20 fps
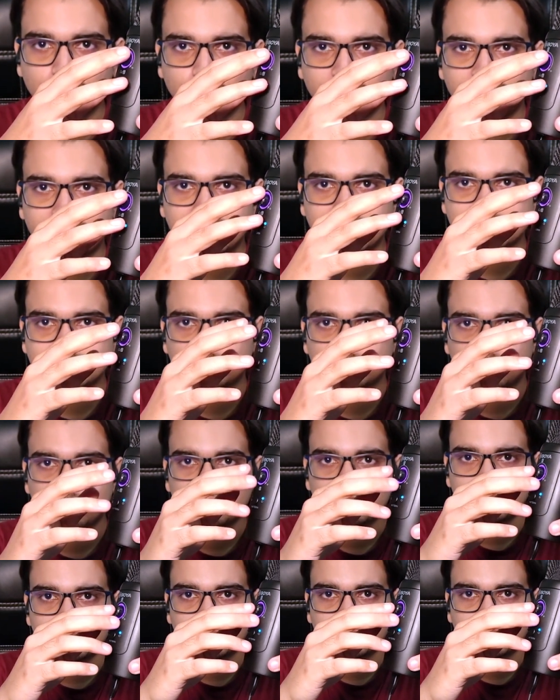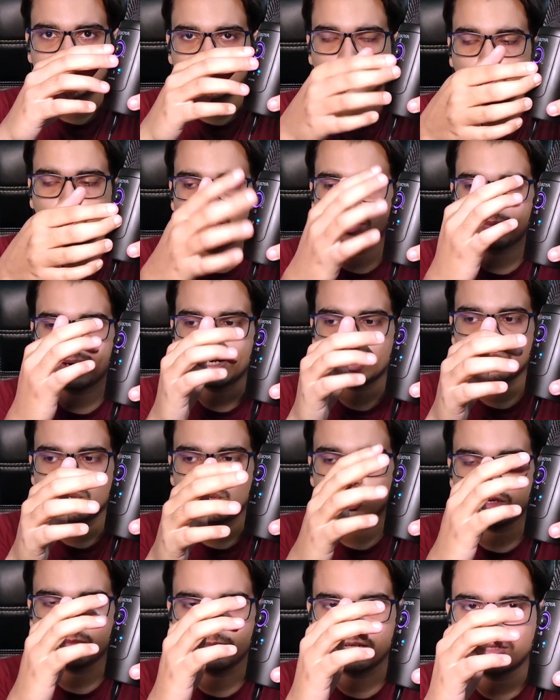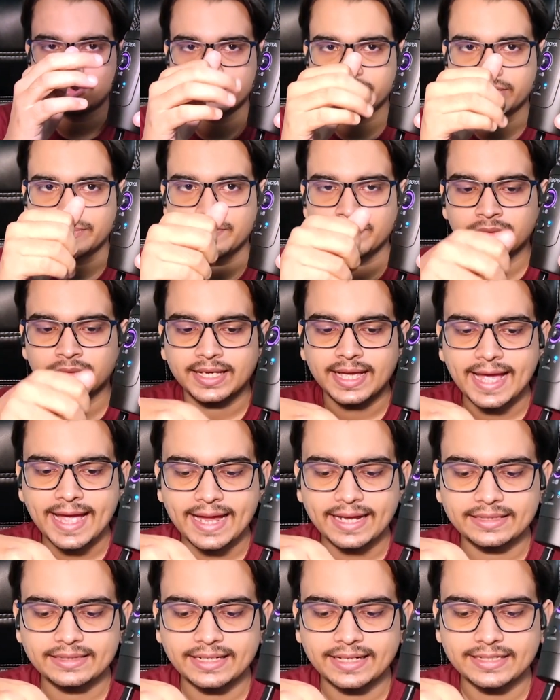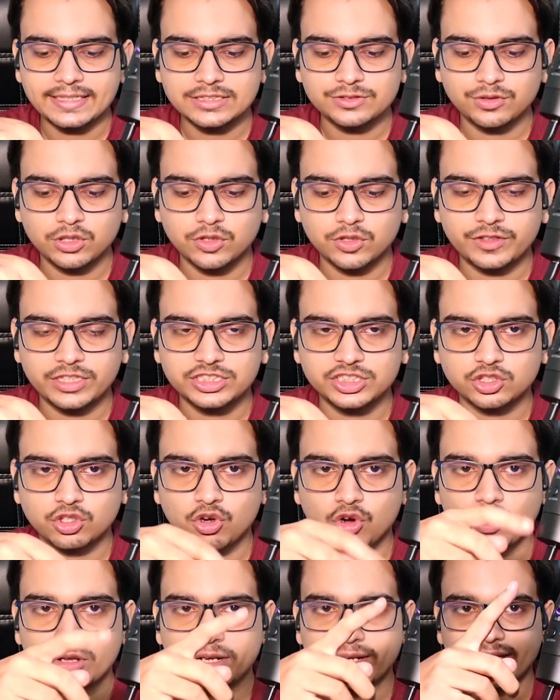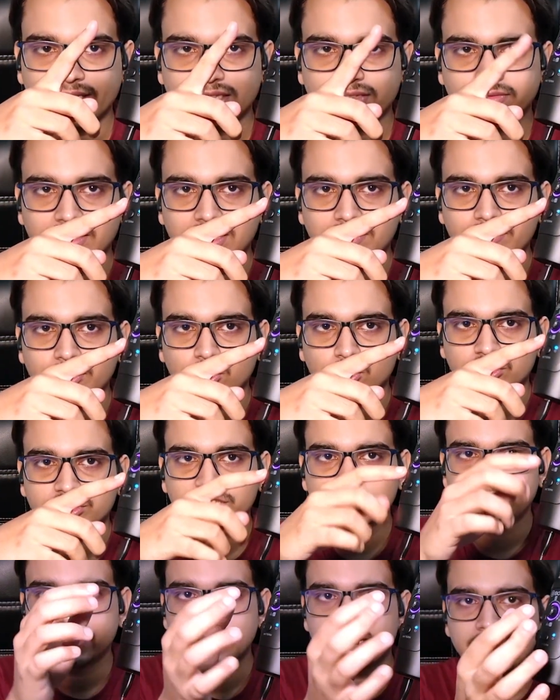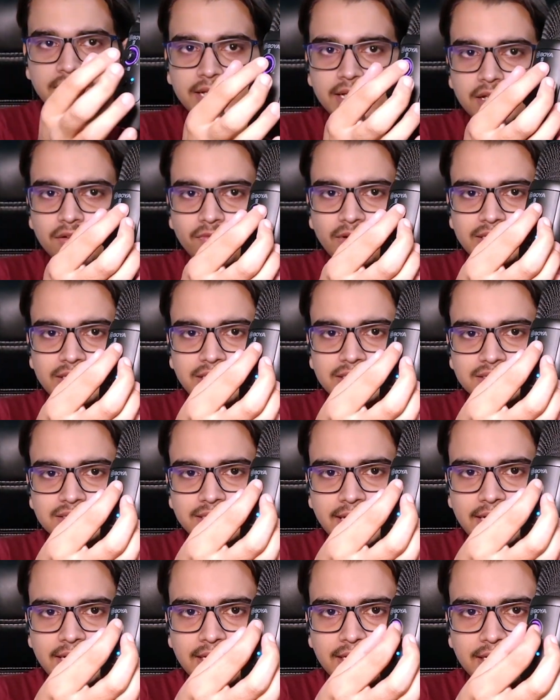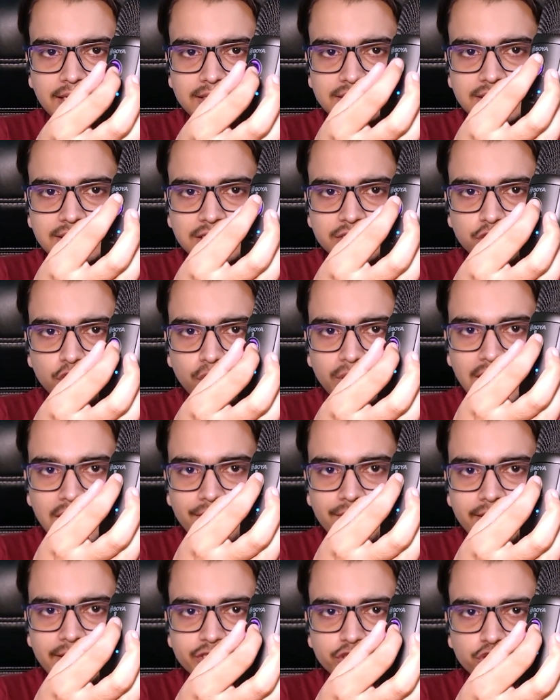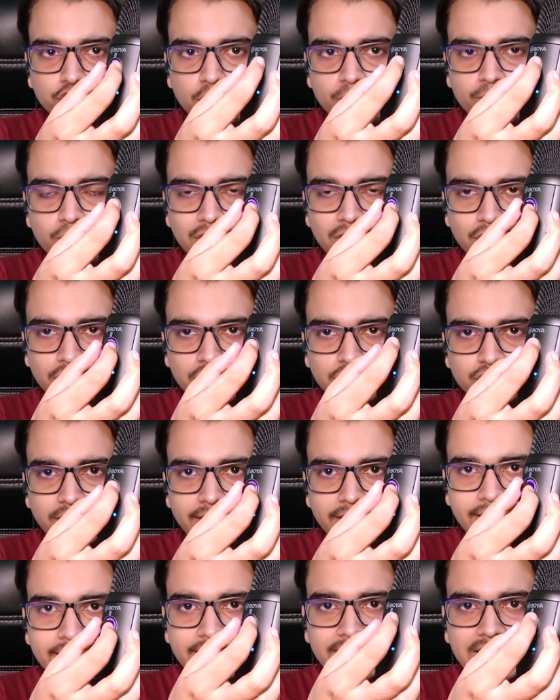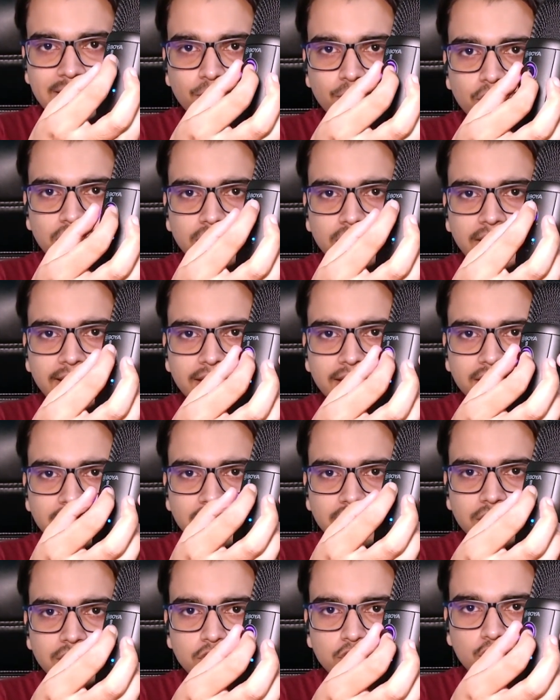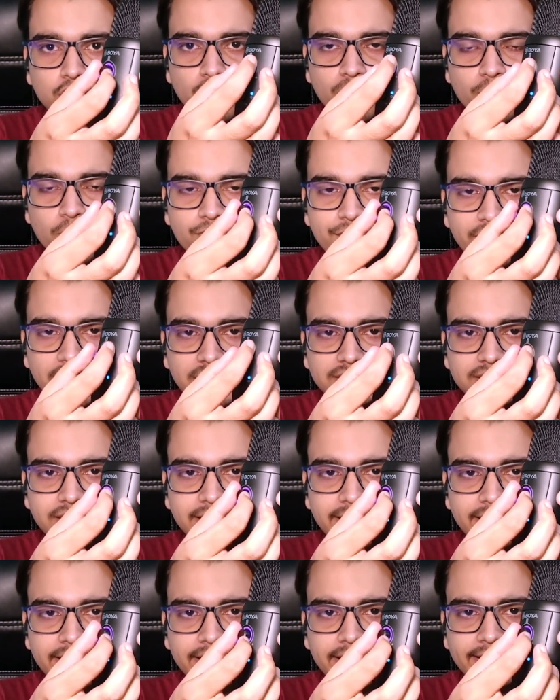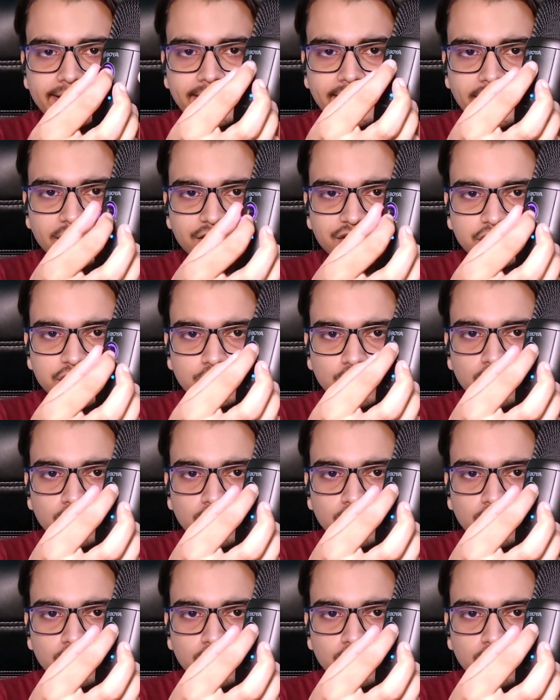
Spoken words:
Okay, it has not gone back to normal. Okay, and that is one of its con as well, because see, with this style, it does not have any stop point. Okay, so I can keep on like moving this in any direction.